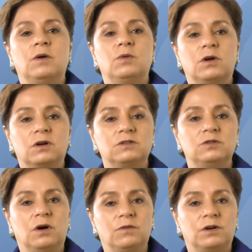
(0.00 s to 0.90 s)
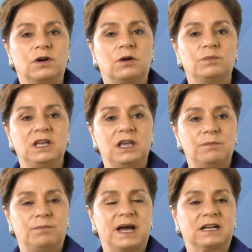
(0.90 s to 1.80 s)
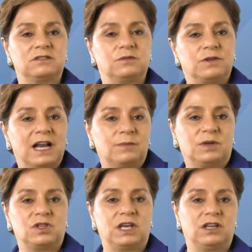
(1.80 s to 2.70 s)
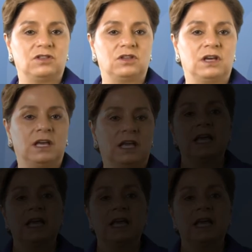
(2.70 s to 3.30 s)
work to overcome the impacts of climate change.